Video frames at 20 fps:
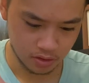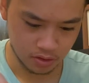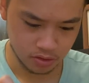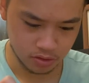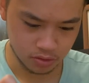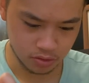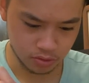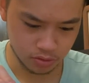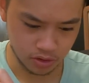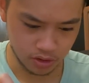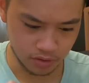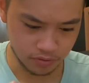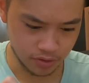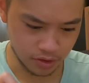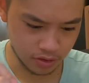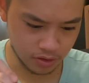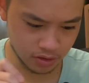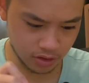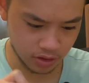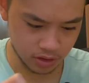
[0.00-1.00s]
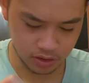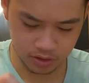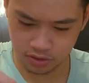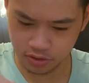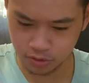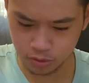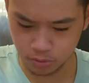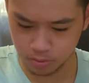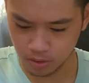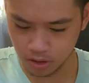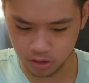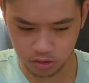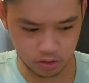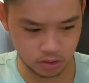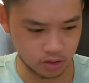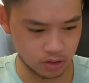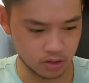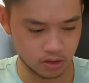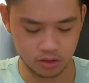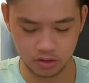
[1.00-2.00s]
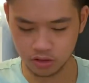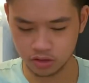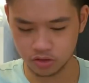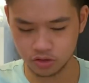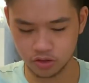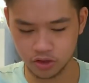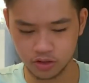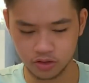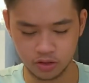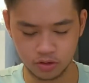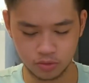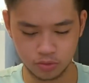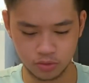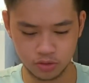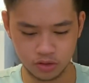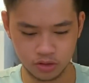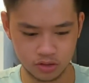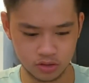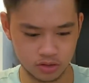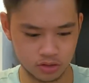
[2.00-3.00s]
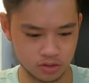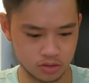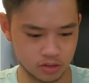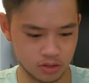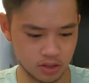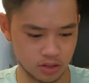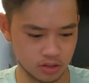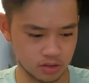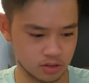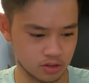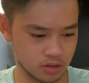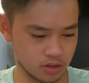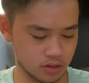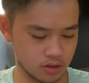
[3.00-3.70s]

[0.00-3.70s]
So yeah, very nice soup actually. I'll try the noodles next.